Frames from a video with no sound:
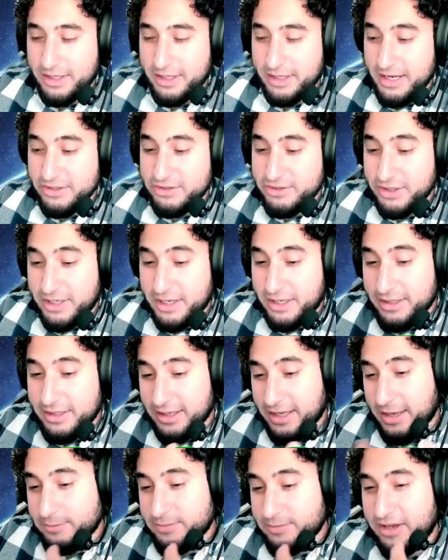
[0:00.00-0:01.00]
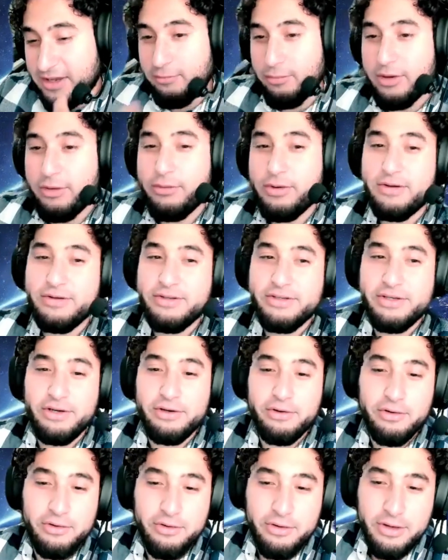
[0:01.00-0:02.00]
guys, check out the games I played when I was
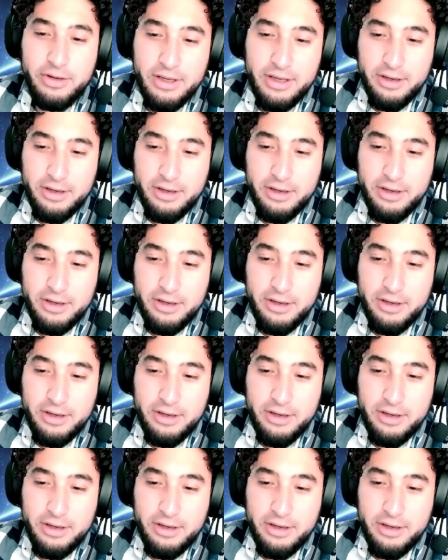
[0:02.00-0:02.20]
younger.